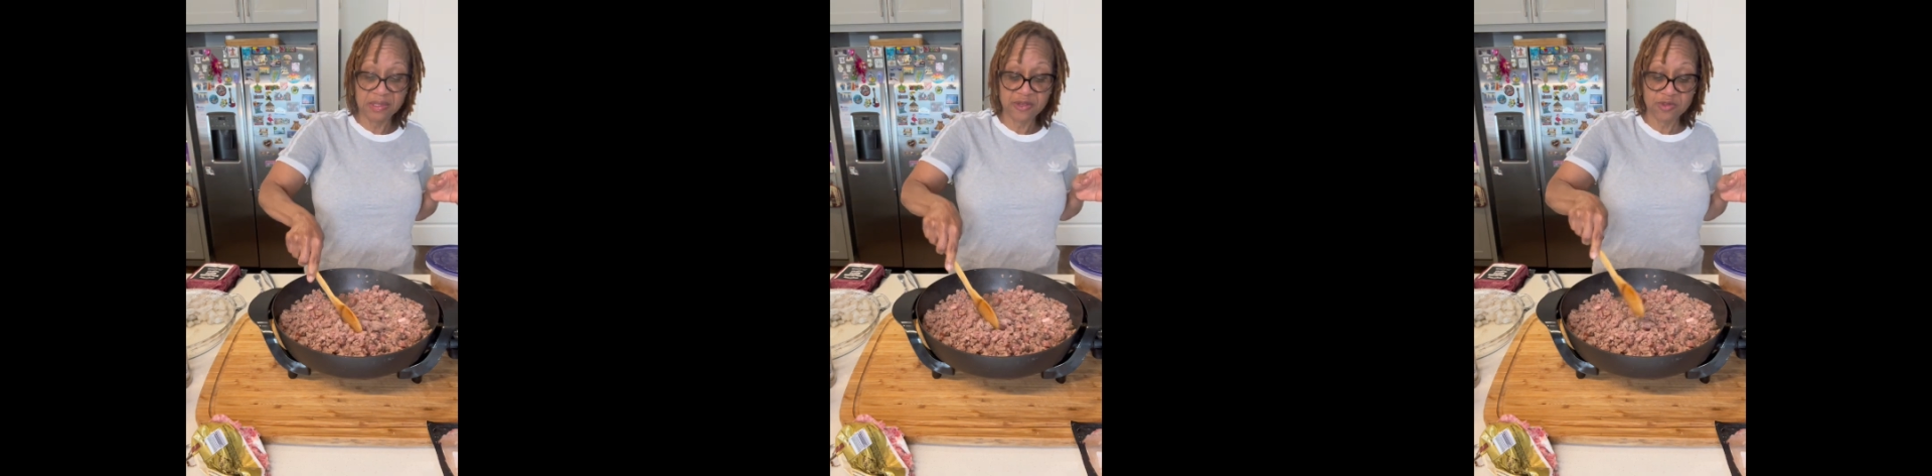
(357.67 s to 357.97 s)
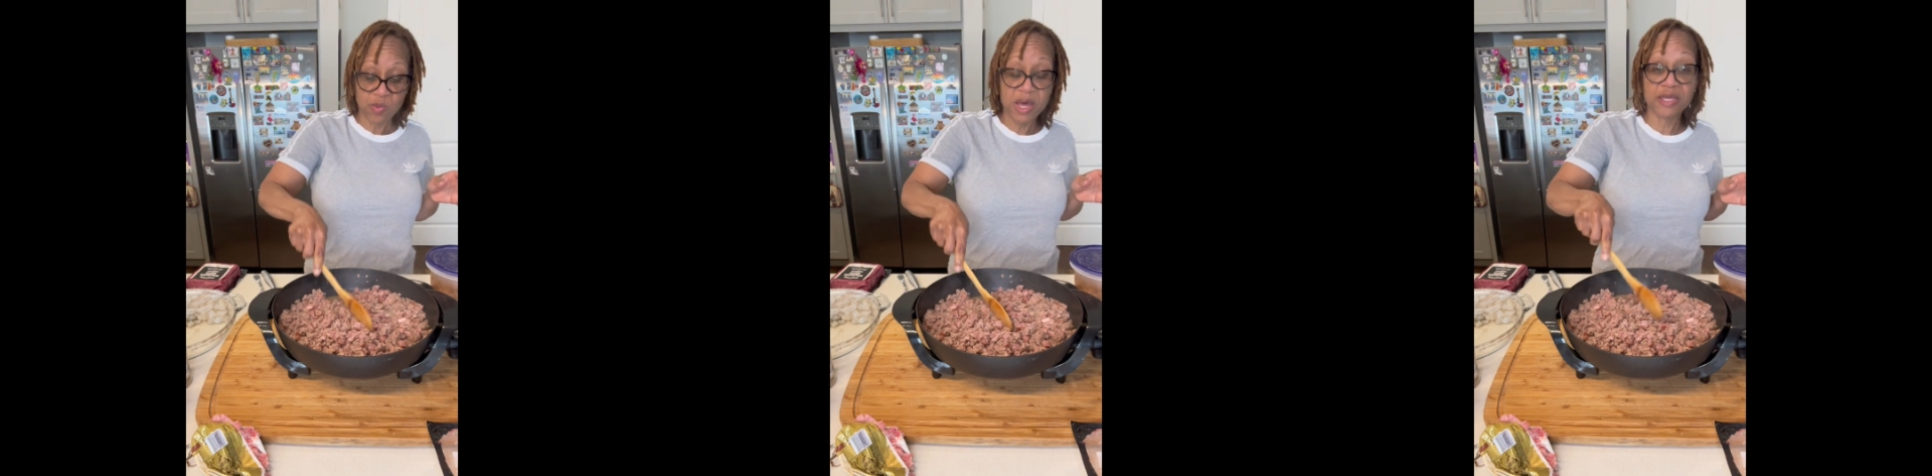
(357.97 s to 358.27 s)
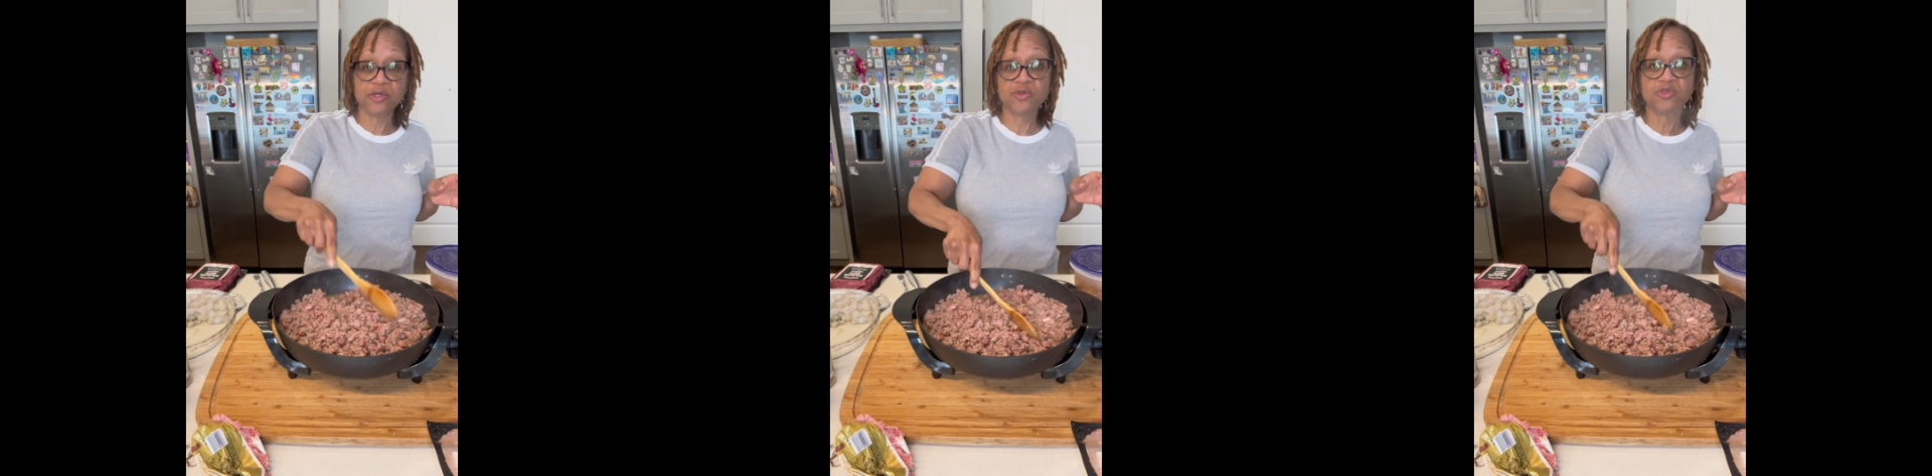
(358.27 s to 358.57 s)
That's why I
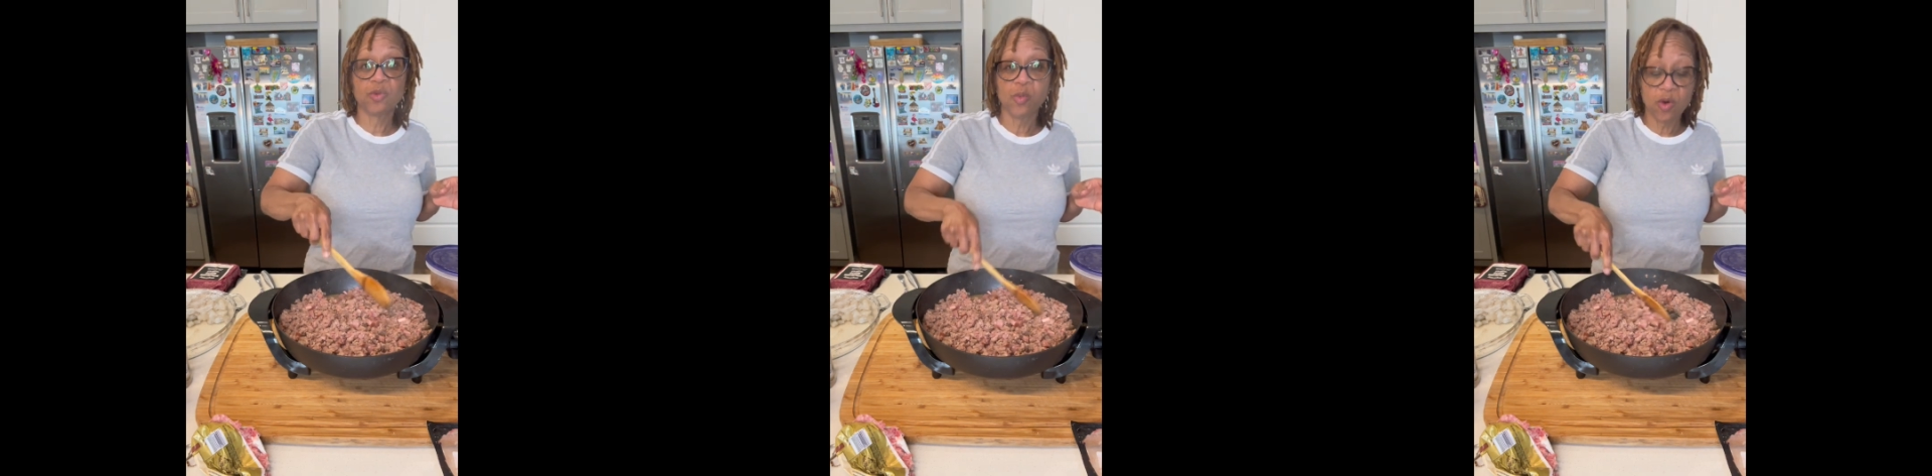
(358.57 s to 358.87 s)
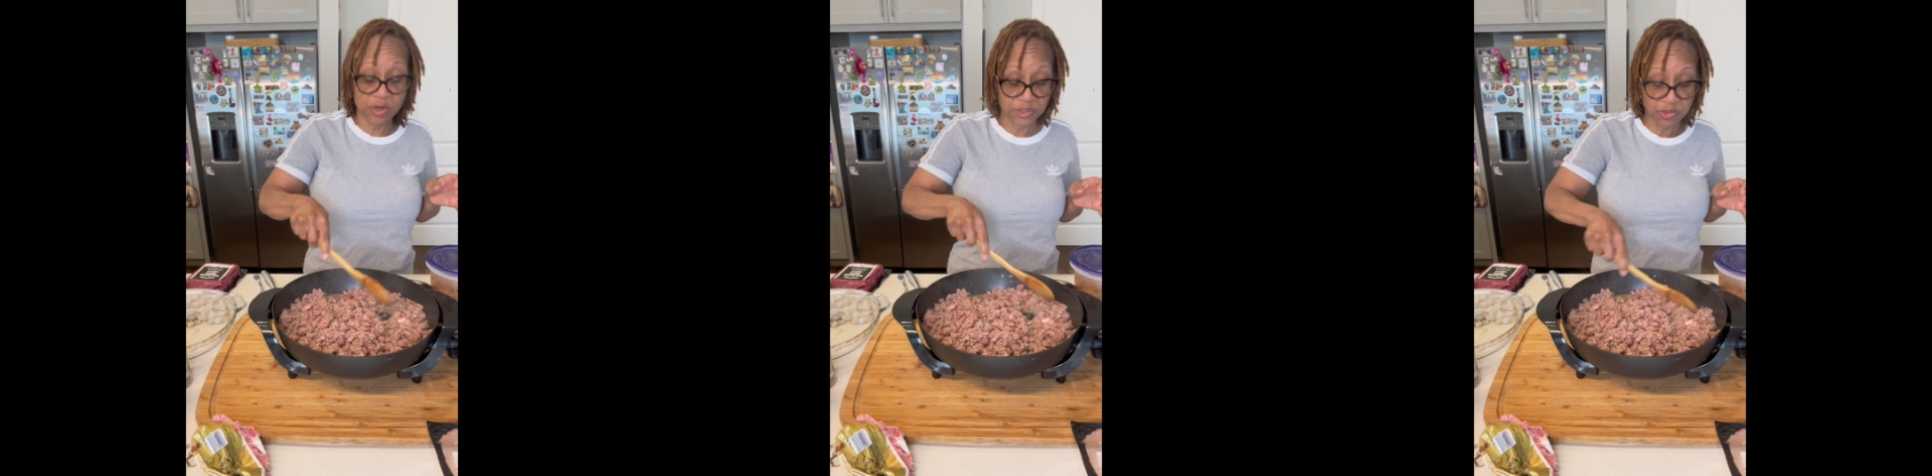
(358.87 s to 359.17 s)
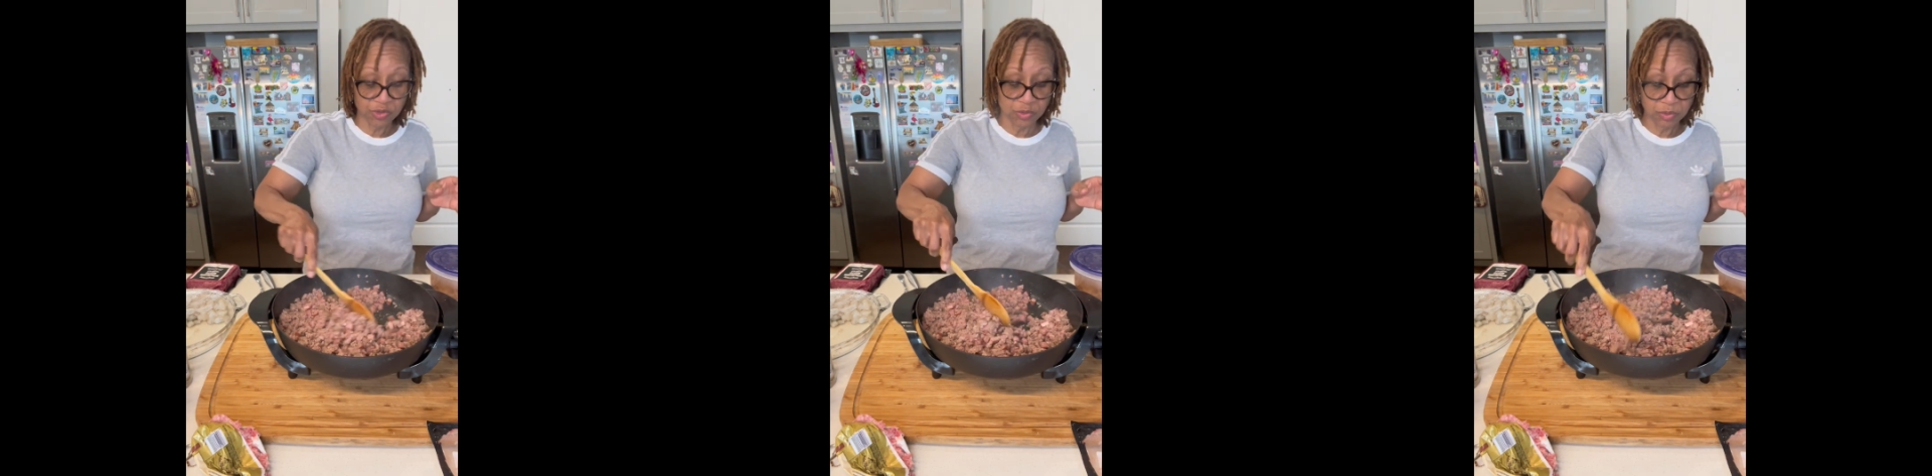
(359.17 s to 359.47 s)
use the water
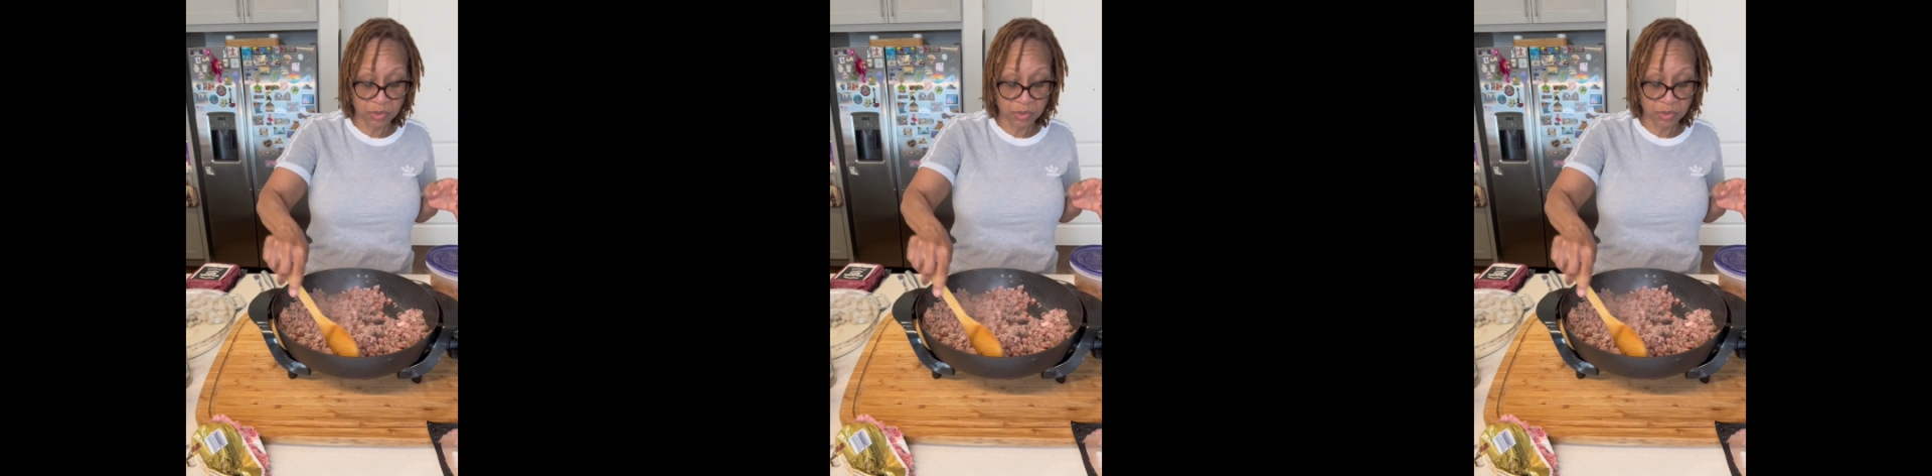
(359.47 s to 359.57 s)
too.